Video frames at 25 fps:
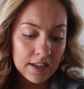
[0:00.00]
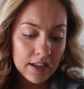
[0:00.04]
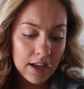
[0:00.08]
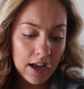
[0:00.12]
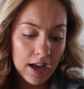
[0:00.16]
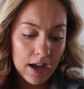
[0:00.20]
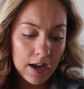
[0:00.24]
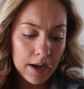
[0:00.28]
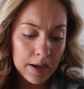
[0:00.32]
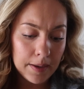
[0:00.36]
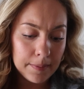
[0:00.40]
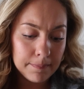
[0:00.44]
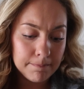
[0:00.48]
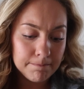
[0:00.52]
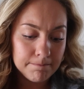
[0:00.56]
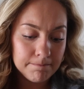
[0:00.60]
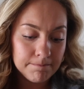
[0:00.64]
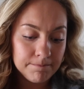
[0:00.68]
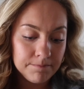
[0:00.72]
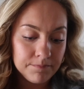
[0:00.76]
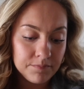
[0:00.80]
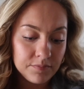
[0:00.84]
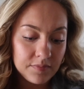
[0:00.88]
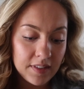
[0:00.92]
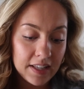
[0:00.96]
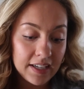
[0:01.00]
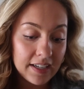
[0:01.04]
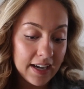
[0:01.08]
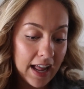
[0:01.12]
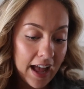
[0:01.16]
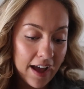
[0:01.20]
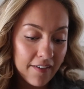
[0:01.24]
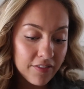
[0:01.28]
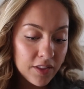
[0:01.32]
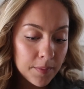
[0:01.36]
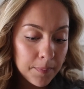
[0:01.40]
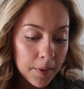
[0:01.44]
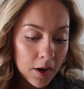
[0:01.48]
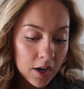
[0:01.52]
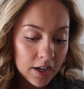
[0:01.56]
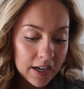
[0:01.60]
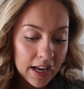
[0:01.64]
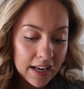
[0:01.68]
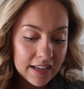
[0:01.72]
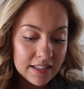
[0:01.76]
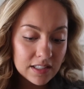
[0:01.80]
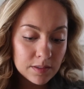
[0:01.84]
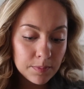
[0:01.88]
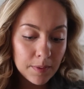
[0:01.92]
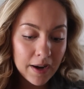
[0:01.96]
um, didn't have the
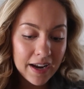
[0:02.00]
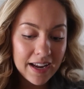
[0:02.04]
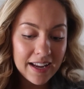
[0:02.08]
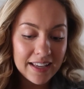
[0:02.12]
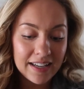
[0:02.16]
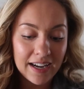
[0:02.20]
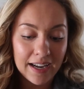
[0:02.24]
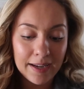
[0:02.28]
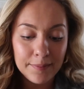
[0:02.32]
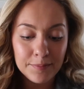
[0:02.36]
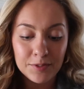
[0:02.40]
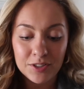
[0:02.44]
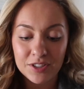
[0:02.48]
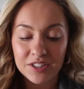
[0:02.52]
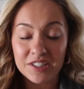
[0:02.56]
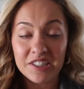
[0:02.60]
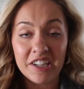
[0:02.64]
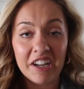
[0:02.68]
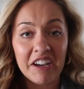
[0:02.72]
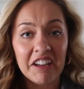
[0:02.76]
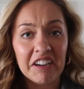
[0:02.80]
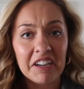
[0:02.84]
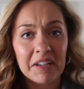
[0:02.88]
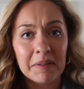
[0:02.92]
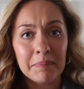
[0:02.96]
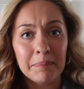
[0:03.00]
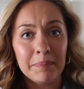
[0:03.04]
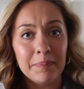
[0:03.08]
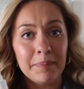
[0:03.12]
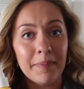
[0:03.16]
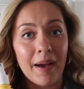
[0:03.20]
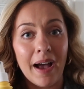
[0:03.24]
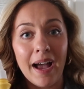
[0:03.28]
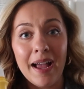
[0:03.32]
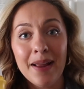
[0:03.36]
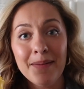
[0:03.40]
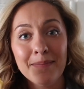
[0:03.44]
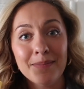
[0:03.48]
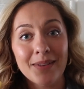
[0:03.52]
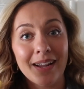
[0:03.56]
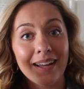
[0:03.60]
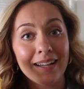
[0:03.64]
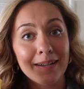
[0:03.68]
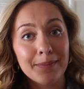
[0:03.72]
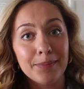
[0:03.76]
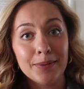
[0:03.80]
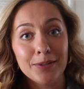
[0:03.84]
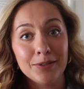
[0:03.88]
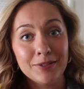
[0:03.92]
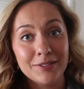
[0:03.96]
Parkay spray, and I'm just not a, I'm
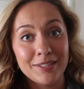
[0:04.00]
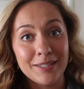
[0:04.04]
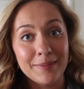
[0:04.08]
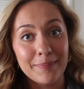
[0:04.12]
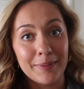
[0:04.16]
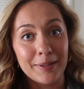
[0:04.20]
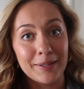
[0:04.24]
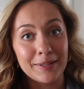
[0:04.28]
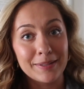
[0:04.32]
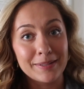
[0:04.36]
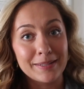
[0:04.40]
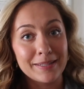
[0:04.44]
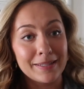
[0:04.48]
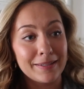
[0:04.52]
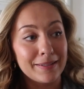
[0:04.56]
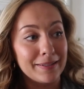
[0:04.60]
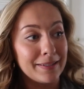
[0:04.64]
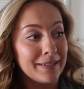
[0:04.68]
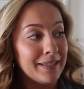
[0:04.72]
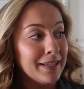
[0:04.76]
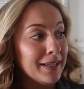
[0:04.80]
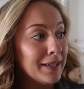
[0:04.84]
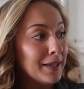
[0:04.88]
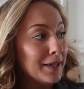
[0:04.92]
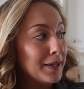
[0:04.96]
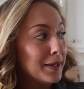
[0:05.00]
not a bougie person.